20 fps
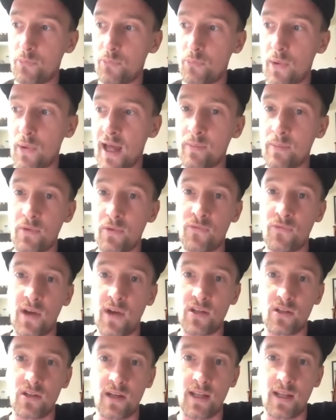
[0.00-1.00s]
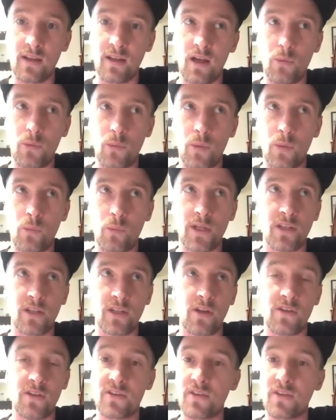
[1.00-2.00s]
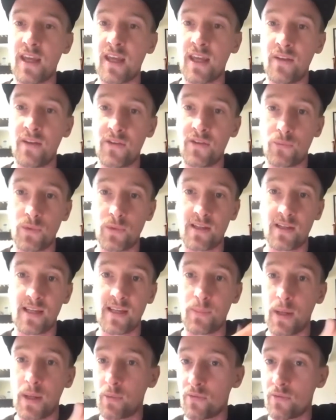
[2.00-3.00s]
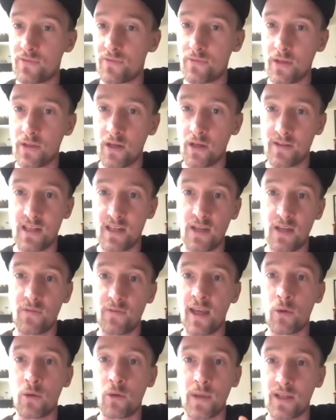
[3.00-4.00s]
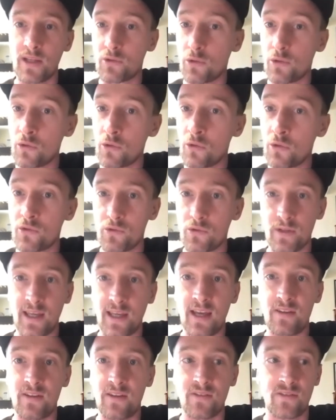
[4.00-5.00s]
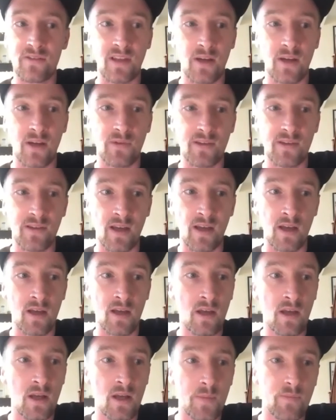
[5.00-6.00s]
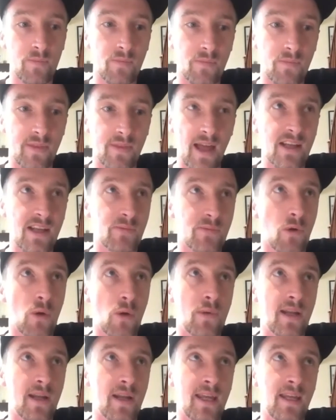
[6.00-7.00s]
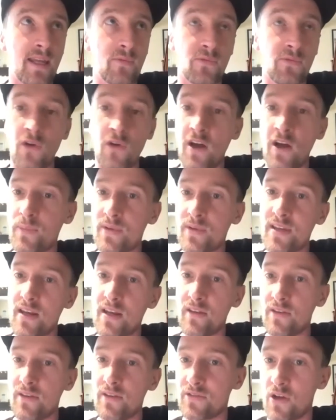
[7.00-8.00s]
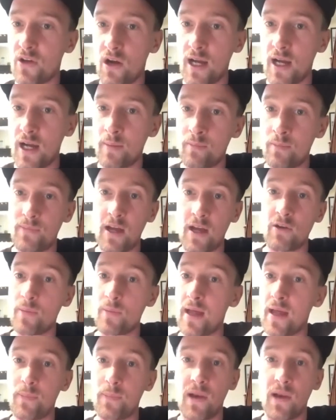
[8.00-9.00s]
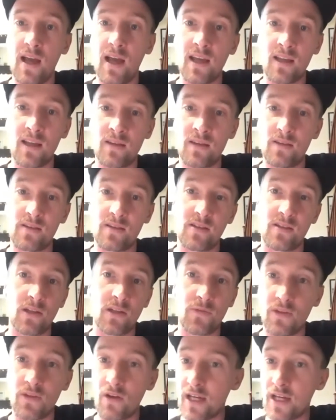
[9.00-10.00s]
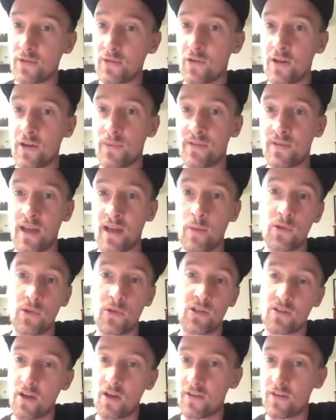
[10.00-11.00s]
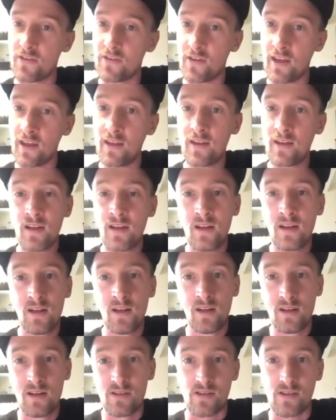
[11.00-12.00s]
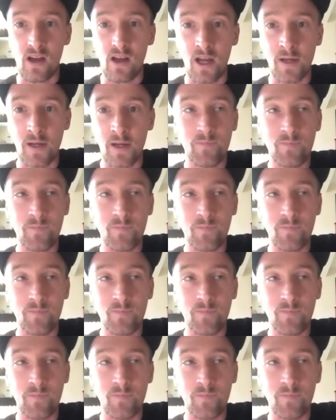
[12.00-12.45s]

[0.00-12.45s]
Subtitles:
playing professionally, and what you don't see is, you see people on, you know, TV or big tours or gigs and stuff, is that that's probably 5% of the time they're up there playing. There's the other 95%, which you don't see. So,